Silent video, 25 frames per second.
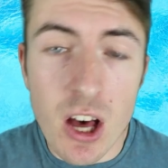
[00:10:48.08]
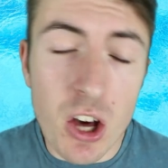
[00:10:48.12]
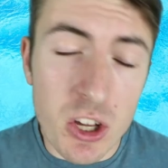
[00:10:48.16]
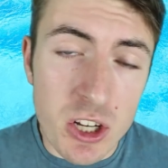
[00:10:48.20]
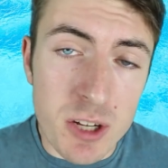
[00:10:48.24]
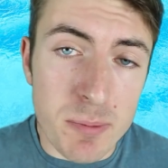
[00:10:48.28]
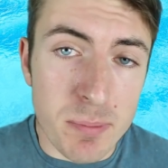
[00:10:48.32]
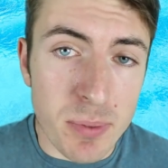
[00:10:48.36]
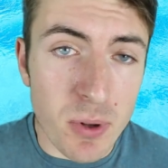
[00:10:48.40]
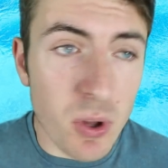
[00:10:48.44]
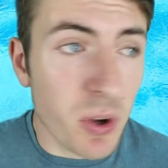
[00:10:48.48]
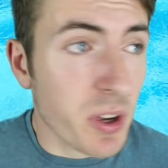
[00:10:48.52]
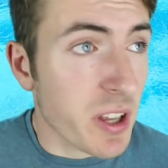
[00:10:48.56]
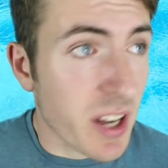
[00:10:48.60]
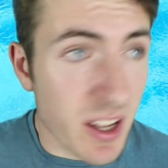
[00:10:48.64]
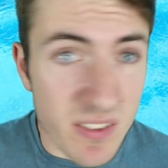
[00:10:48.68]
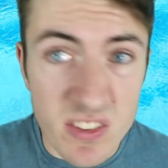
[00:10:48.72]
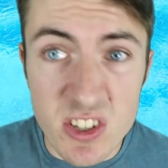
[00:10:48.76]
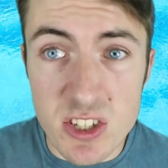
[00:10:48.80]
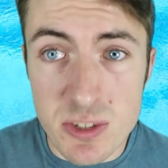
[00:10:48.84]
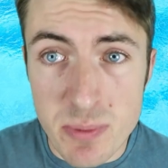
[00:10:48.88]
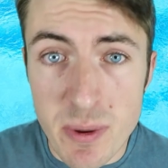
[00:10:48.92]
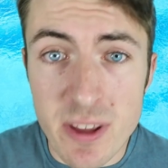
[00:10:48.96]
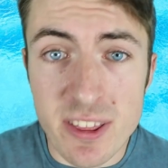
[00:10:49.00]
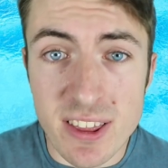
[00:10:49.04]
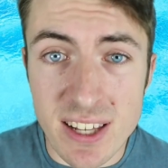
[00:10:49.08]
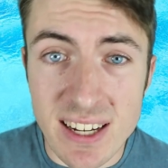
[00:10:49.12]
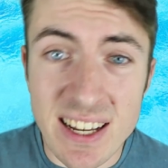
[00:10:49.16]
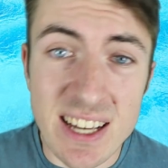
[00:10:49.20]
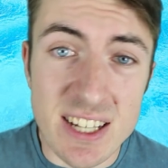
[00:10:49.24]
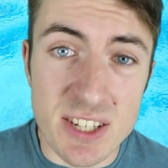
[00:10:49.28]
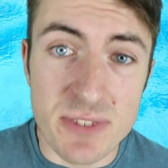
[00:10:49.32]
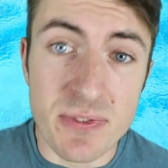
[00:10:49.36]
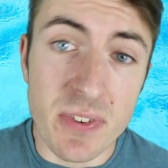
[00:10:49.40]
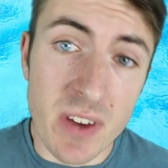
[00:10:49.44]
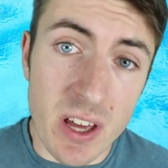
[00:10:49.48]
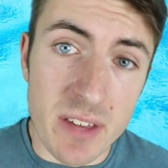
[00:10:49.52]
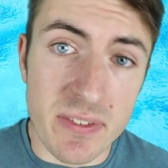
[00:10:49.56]
unemployed, having spent the
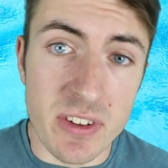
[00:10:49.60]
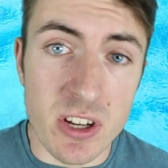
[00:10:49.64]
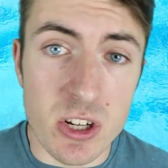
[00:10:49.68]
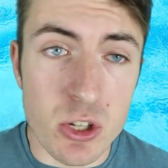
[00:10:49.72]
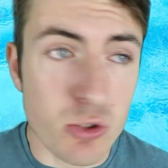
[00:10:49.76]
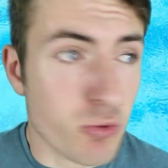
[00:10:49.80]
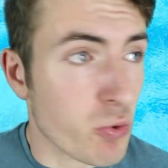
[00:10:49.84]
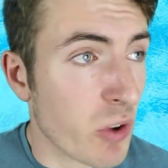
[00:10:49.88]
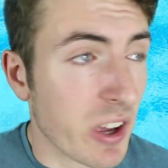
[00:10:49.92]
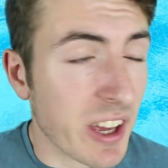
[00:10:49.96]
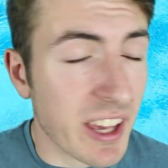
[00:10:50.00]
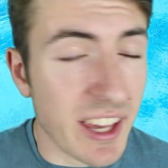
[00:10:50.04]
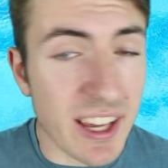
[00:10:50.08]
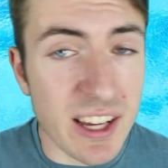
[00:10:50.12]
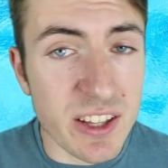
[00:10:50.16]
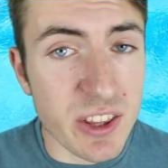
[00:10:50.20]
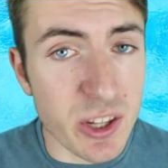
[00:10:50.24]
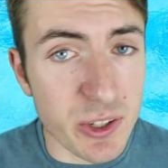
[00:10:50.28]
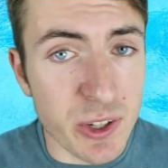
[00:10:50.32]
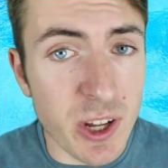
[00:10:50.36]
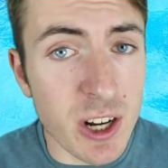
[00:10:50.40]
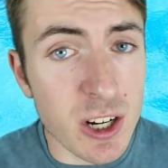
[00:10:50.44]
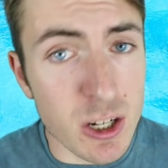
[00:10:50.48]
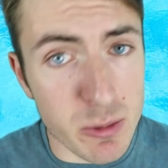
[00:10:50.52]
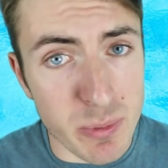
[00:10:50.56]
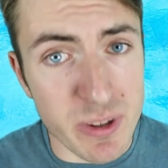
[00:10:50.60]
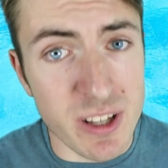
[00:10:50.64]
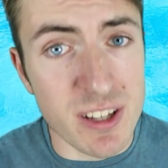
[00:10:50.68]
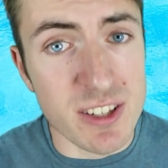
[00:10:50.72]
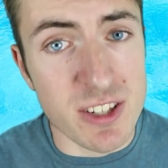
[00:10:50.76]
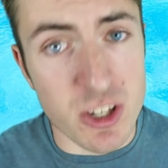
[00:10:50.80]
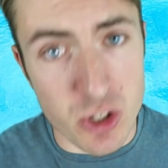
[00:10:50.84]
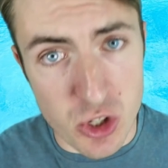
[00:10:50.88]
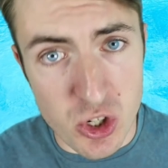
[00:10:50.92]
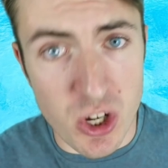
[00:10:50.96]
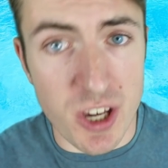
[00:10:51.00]
last 5 years raking in the dollar bills in